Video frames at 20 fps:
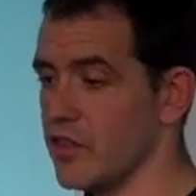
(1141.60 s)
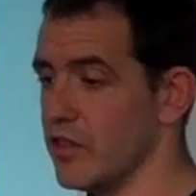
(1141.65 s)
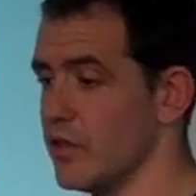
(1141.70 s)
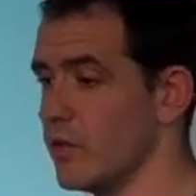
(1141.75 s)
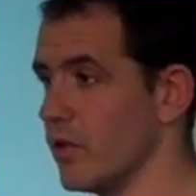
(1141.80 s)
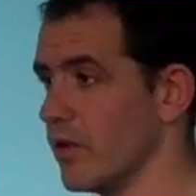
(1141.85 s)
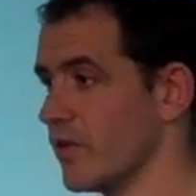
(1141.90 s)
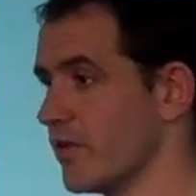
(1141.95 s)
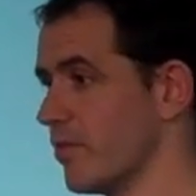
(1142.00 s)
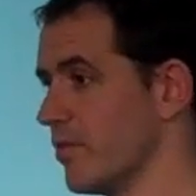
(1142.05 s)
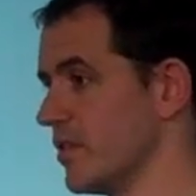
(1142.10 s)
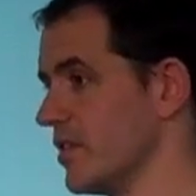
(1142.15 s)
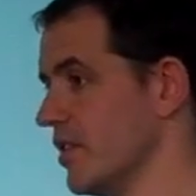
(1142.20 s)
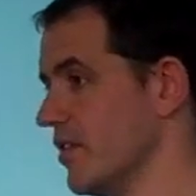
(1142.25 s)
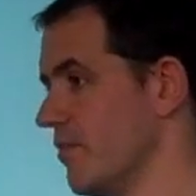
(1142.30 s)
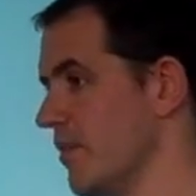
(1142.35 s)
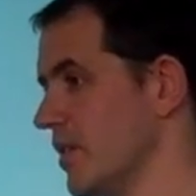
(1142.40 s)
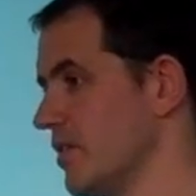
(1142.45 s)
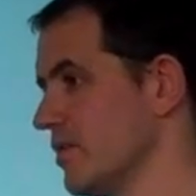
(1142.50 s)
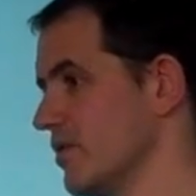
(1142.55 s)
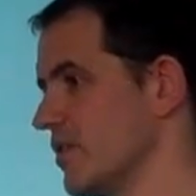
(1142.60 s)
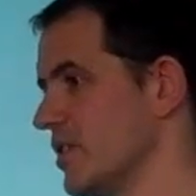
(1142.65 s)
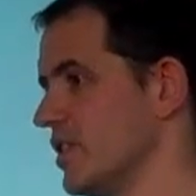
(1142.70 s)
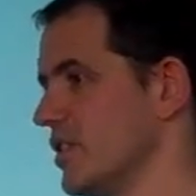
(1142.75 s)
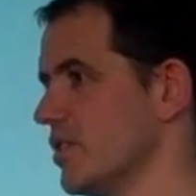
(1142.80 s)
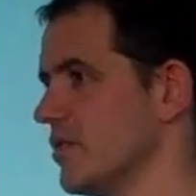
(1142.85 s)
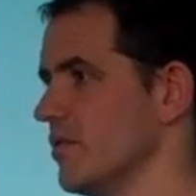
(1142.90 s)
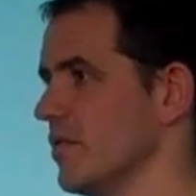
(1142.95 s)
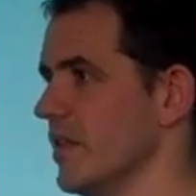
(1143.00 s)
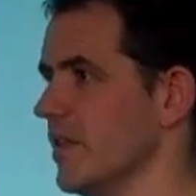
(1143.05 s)
lots and you want to preserve muscle
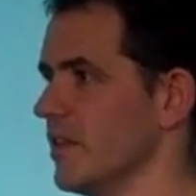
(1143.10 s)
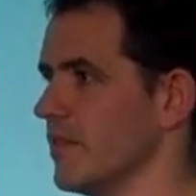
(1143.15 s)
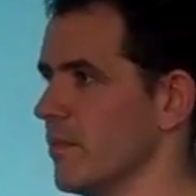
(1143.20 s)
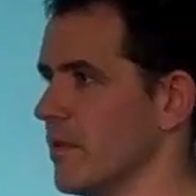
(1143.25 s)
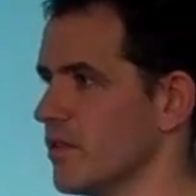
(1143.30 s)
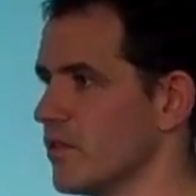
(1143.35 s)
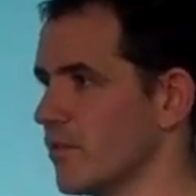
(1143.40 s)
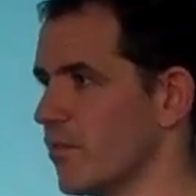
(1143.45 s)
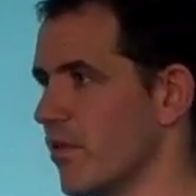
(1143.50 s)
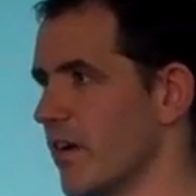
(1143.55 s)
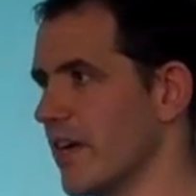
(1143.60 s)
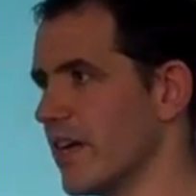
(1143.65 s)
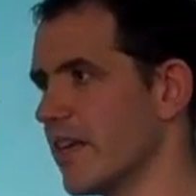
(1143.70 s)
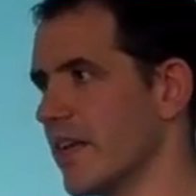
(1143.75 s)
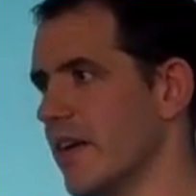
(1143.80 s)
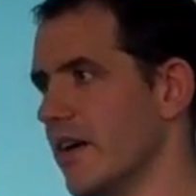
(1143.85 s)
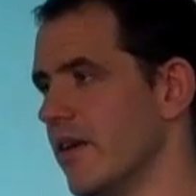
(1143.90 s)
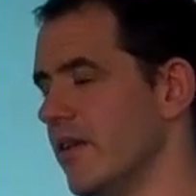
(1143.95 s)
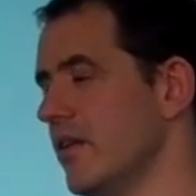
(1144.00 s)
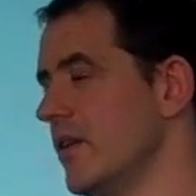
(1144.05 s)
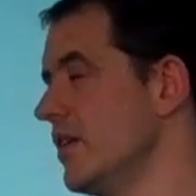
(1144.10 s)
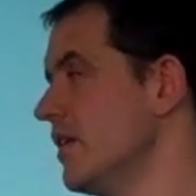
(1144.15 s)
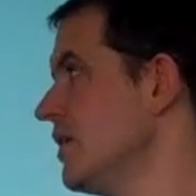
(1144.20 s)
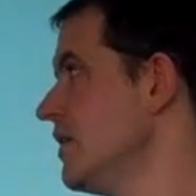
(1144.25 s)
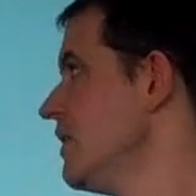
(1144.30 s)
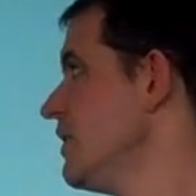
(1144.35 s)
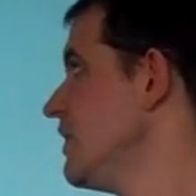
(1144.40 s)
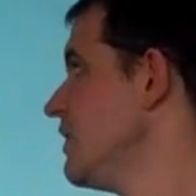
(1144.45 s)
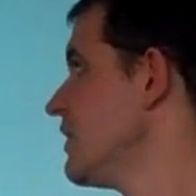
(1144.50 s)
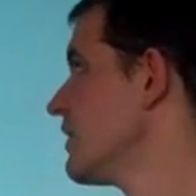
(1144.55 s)
tissue and there's muscle breakdown
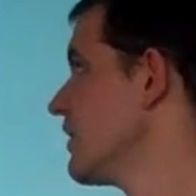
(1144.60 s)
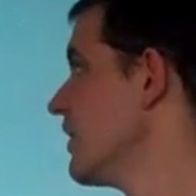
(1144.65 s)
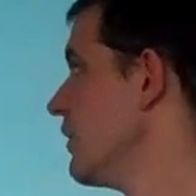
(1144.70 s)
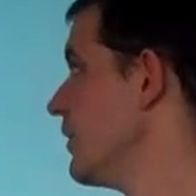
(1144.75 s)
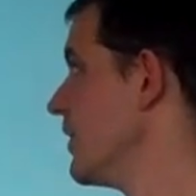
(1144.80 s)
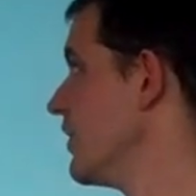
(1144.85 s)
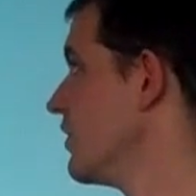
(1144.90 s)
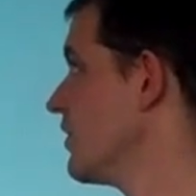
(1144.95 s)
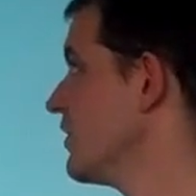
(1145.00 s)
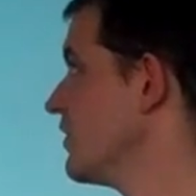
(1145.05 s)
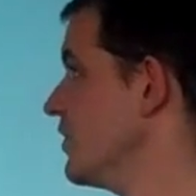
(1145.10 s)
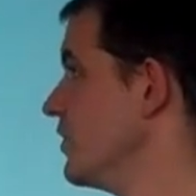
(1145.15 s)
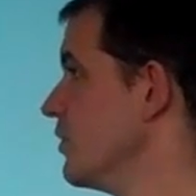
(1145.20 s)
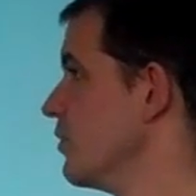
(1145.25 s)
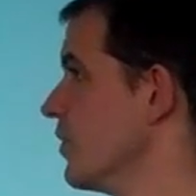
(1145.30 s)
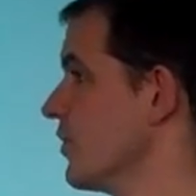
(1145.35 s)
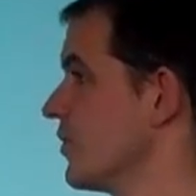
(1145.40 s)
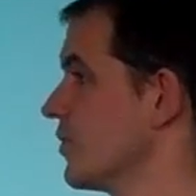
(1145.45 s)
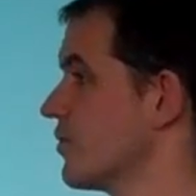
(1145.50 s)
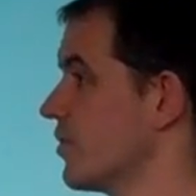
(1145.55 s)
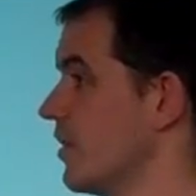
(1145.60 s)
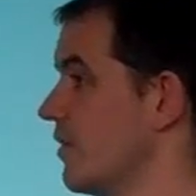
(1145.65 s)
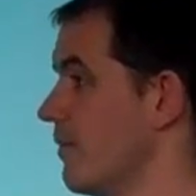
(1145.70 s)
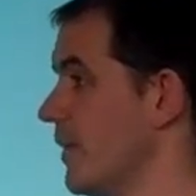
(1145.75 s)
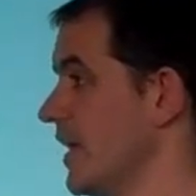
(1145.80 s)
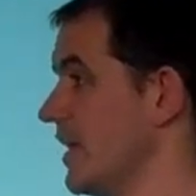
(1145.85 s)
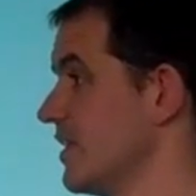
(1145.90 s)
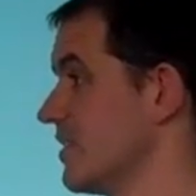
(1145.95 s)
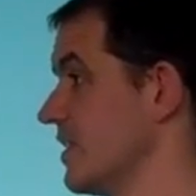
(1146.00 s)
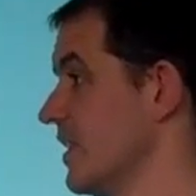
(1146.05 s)
going on, you want to try
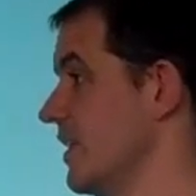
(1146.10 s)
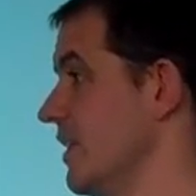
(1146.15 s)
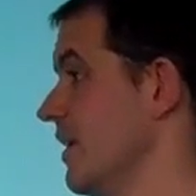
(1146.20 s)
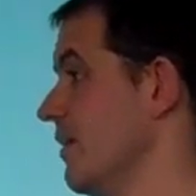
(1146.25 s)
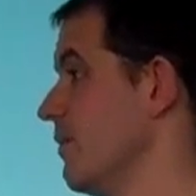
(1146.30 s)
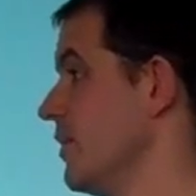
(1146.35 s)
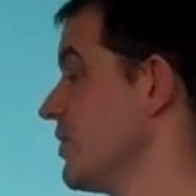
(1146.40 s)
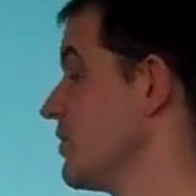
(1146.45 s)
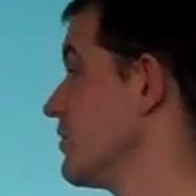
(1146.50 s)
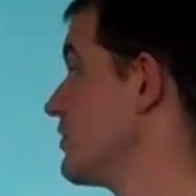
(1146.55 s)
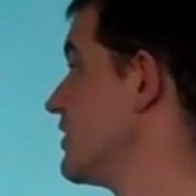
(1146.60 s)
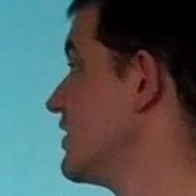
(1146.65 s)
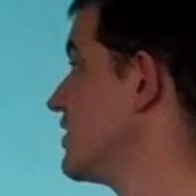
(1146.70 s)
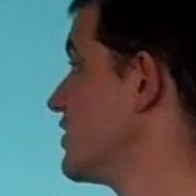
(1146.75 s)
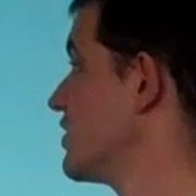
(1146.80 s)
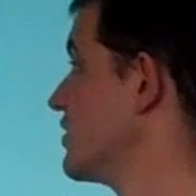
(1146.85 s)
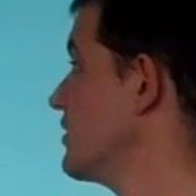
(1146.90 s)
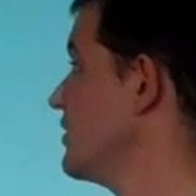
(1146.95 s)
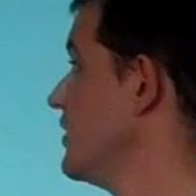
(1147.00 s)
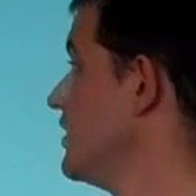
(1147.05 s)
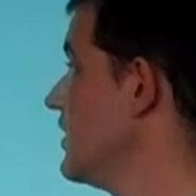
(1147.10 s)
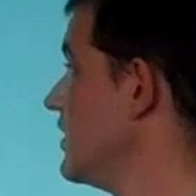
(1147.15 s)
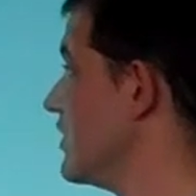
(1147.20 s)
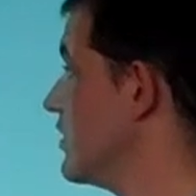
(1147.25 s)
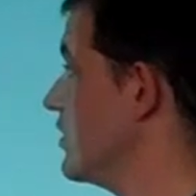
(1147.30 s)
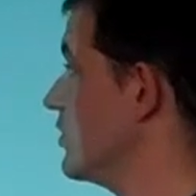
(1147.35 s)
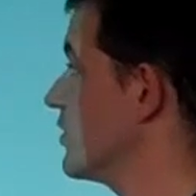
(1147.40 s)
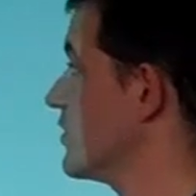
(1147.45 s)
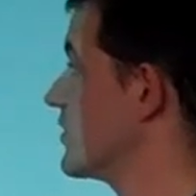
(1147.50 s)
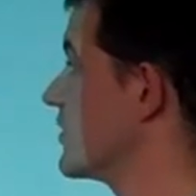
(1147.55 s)
and maintain that muscle tissue,
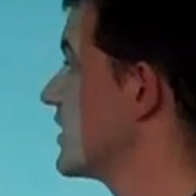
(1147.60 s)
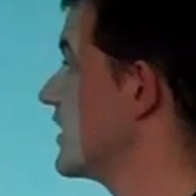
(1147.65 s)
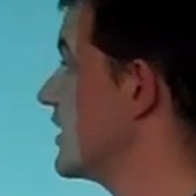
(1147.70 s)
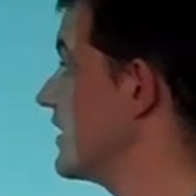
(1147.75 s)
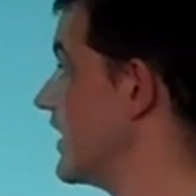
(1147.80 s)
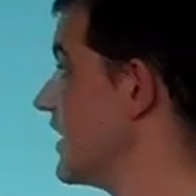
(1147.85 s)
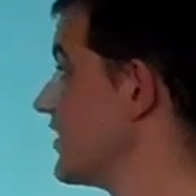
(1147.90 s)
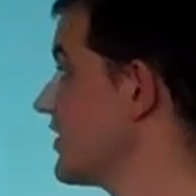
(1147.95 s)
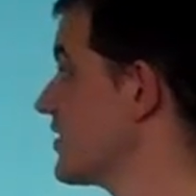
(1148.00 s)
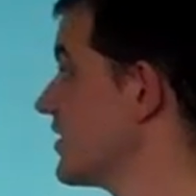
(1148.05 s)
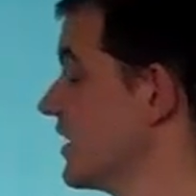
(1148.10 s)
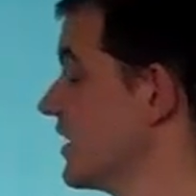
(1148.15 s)
you want to get